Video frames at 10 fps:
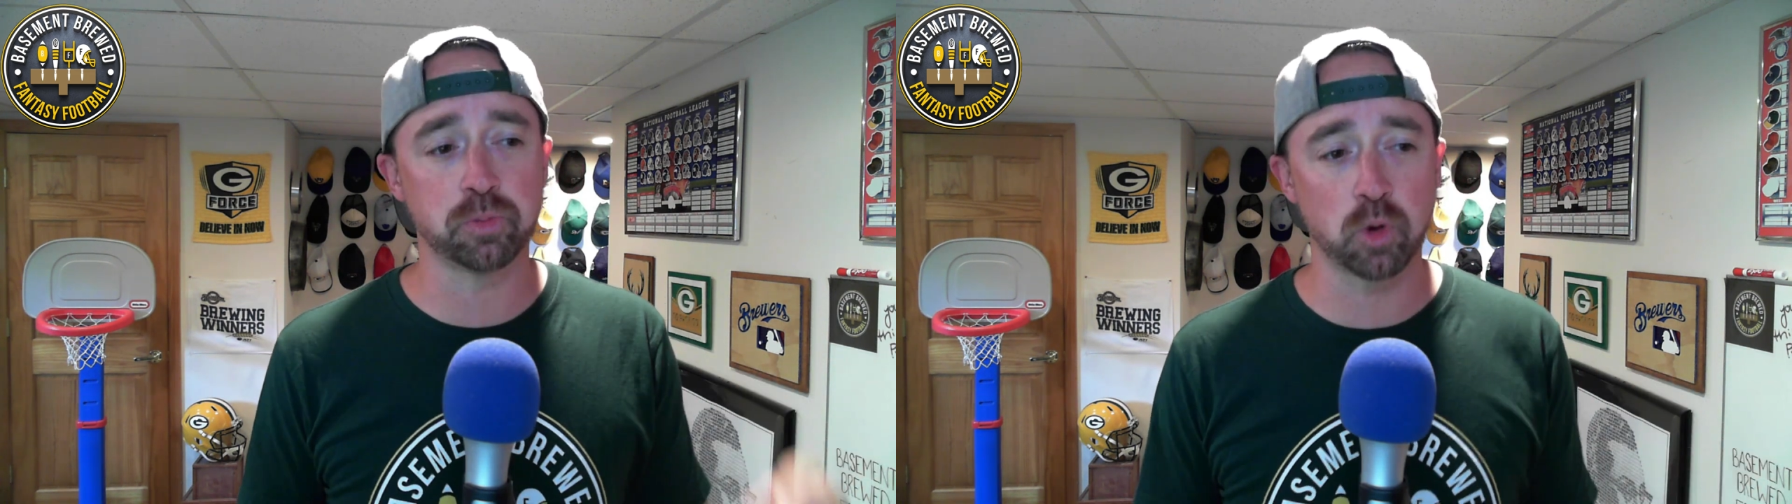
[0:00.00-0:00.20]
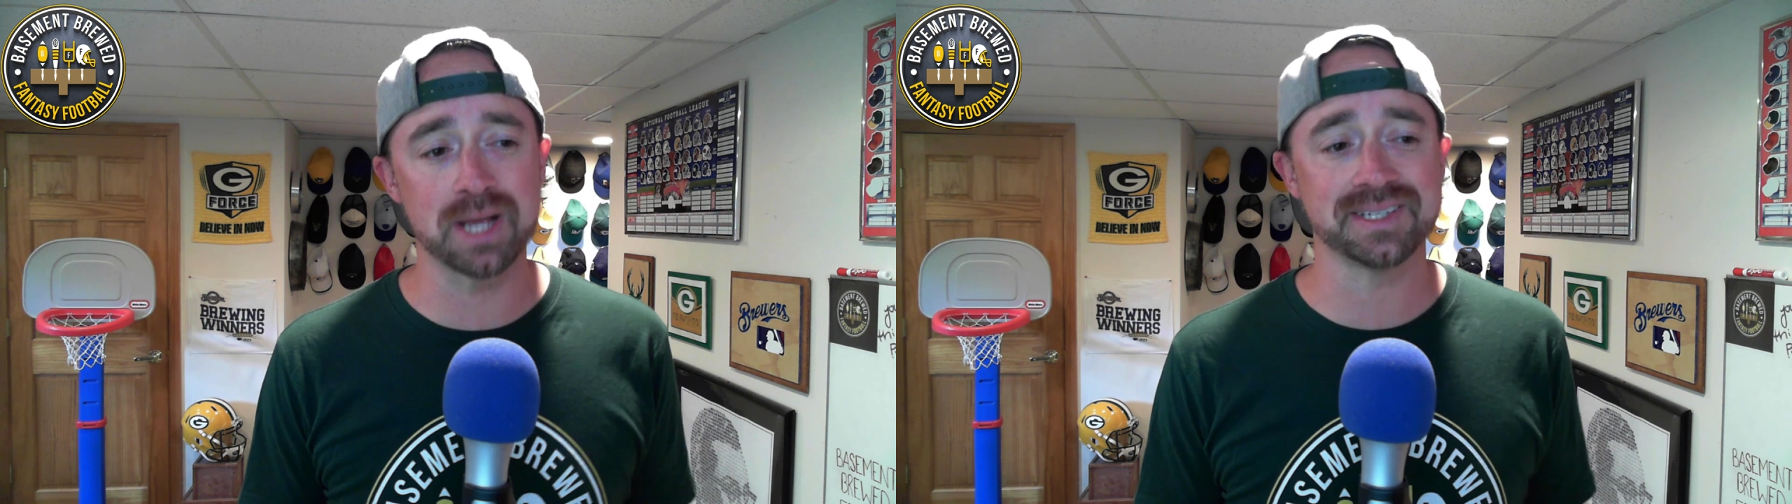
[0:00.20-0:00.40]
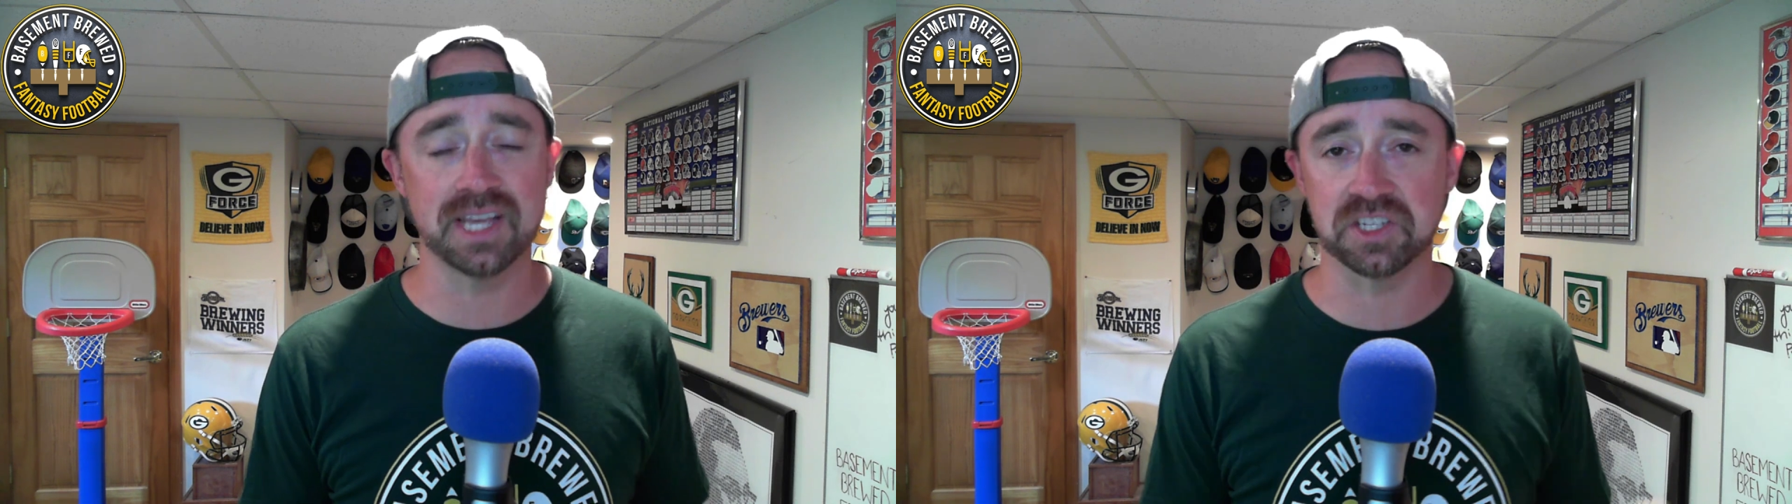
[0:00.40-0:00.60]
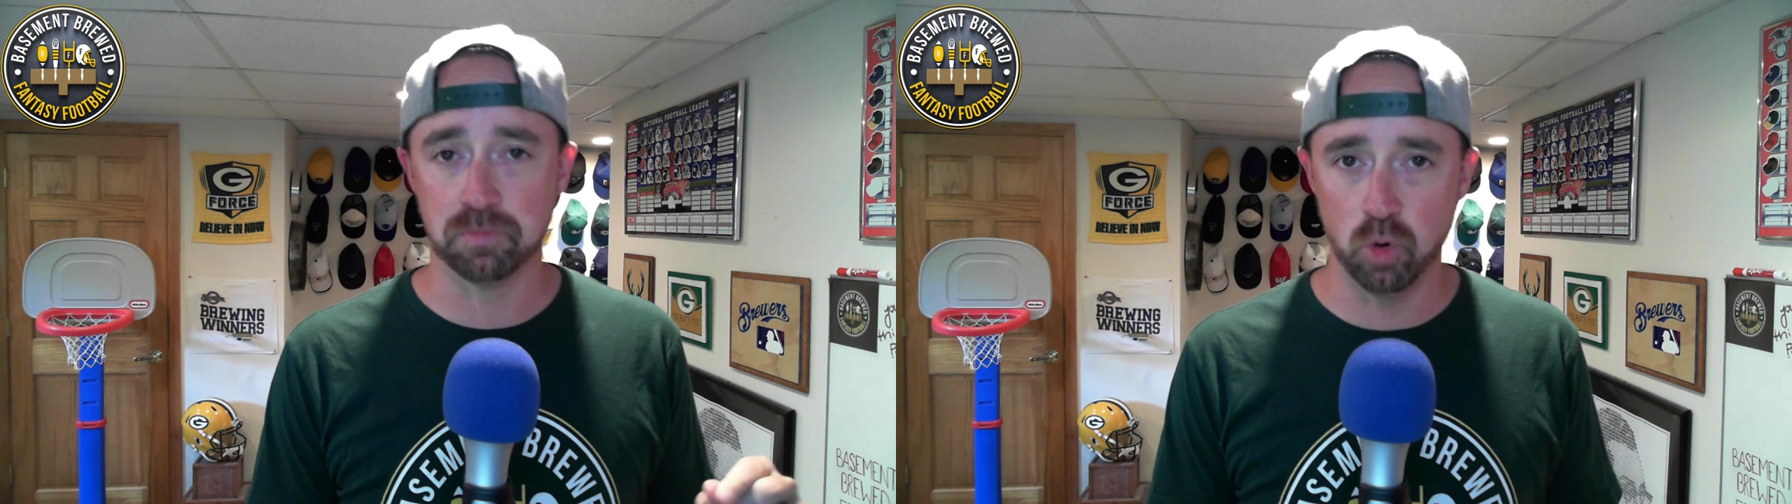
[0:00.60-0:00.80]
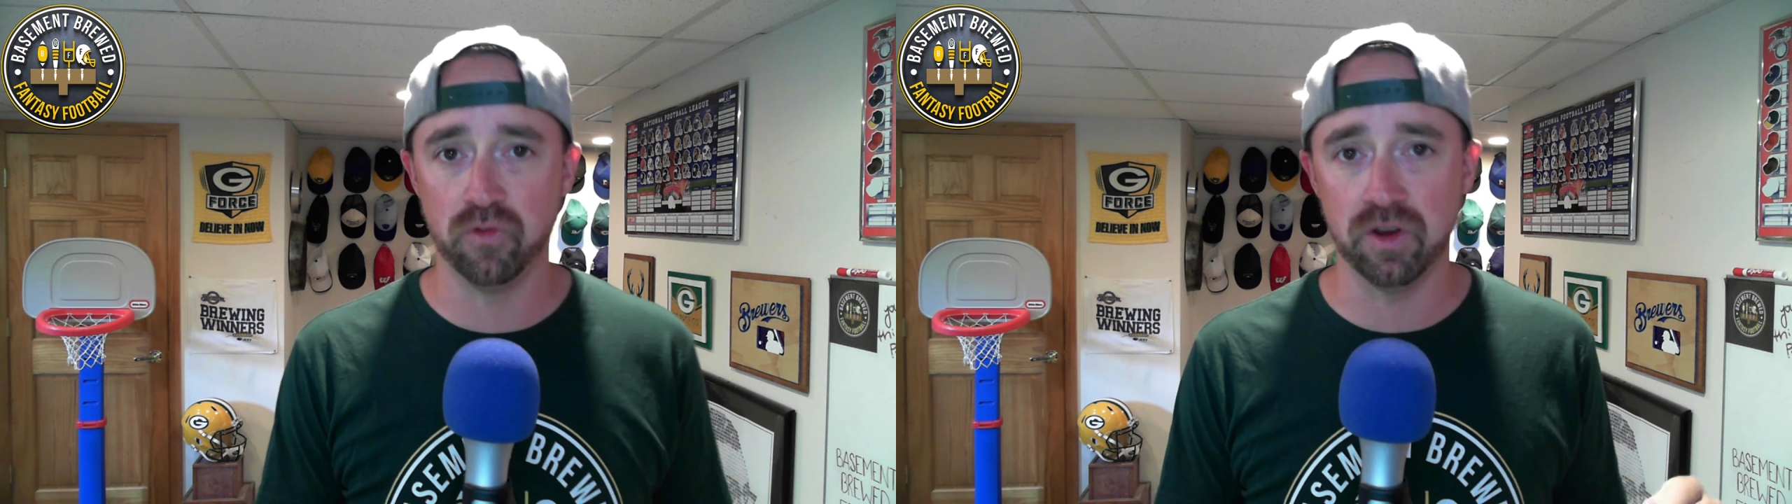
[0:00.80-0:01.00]
process
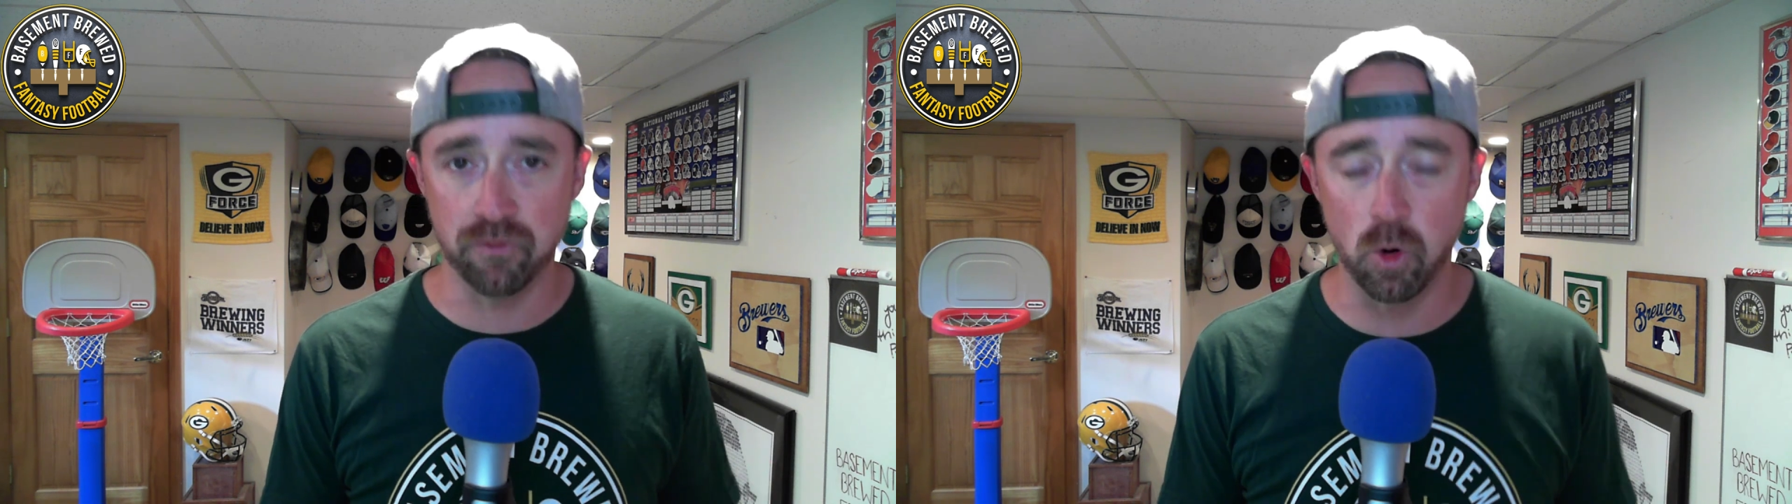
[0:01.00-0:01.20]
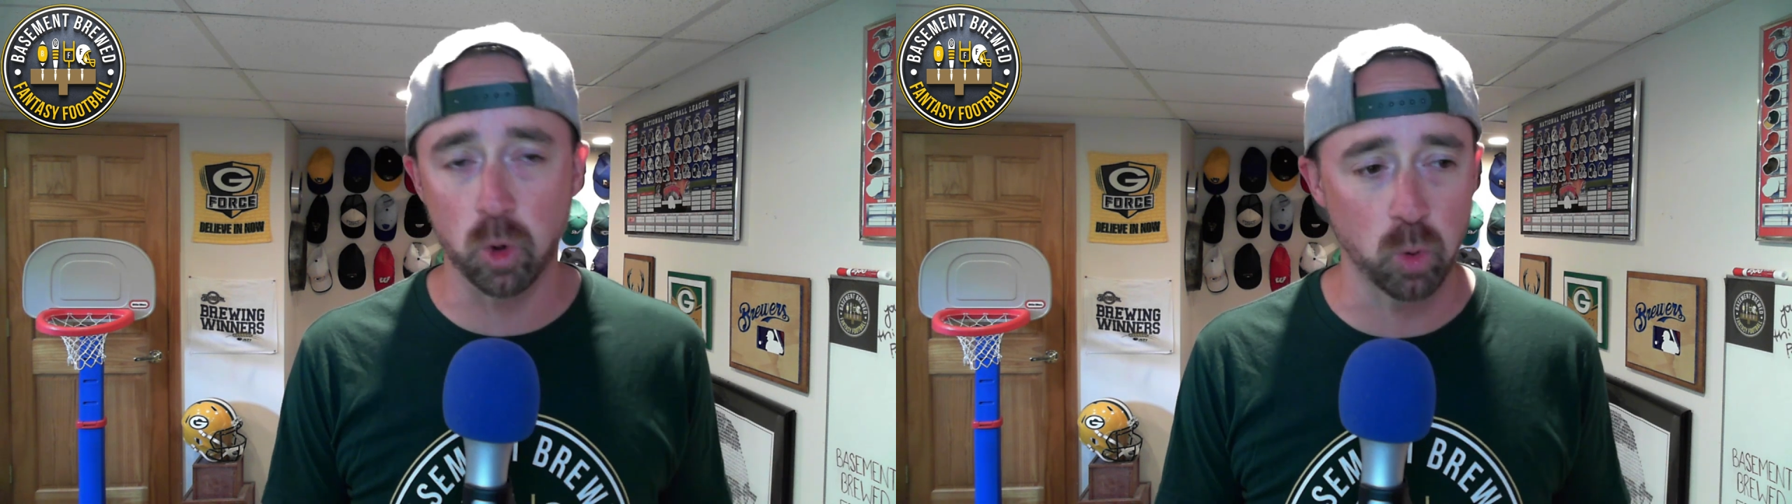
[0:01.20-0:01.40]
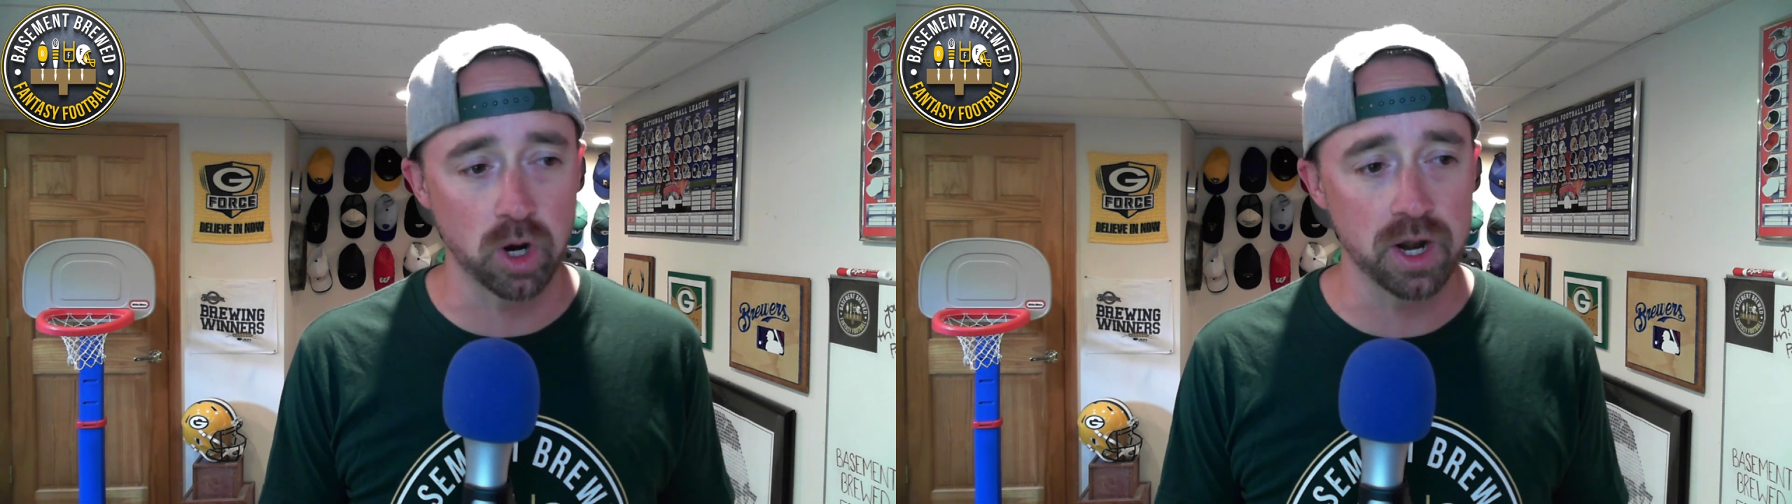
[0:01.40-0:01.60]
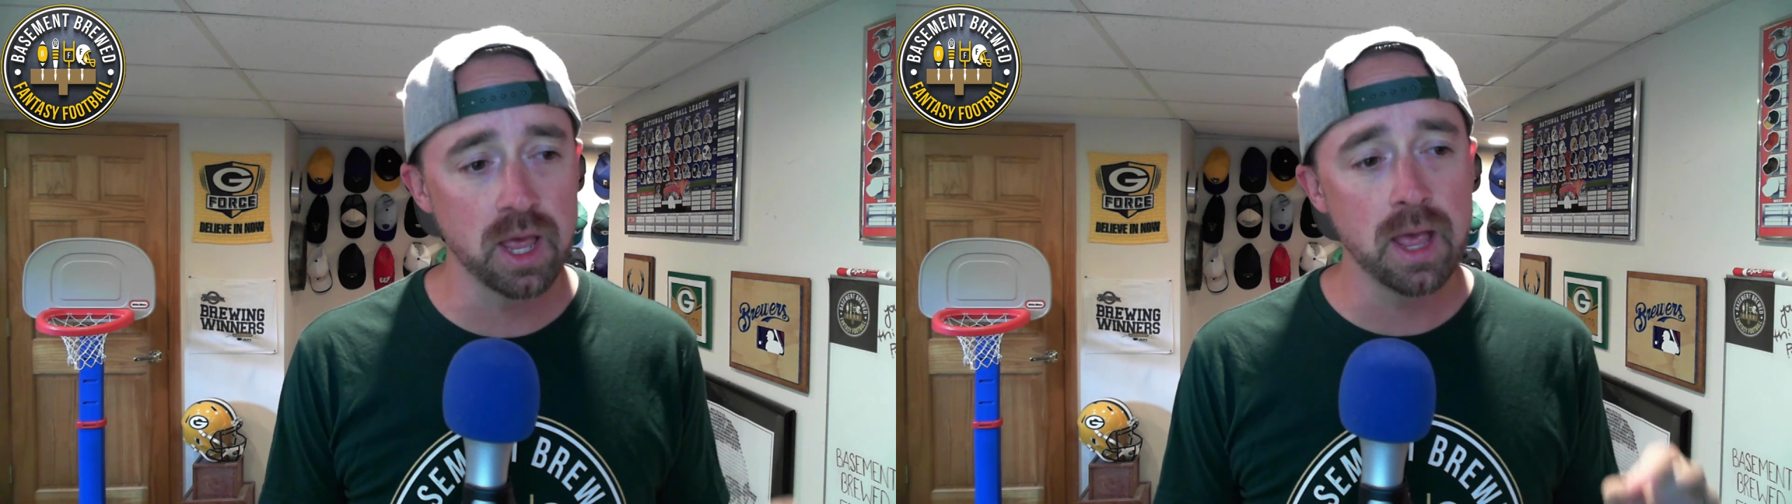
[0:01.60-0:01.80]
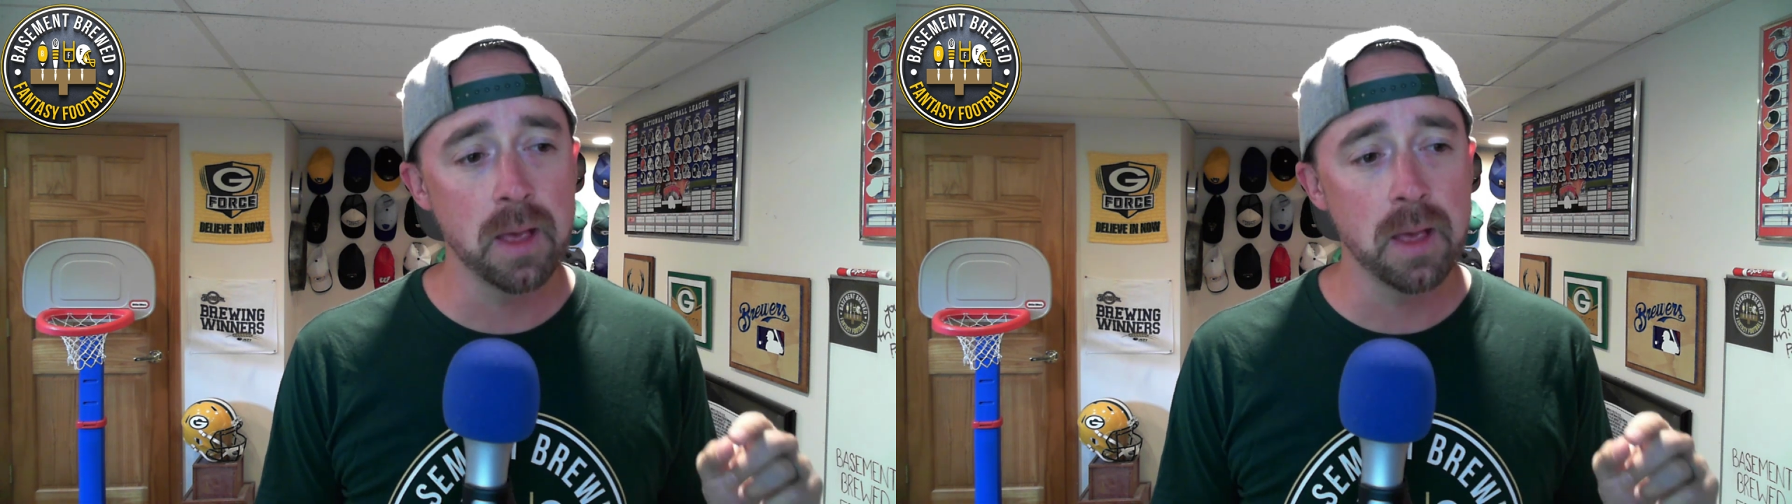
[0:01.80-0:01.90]
moving forward,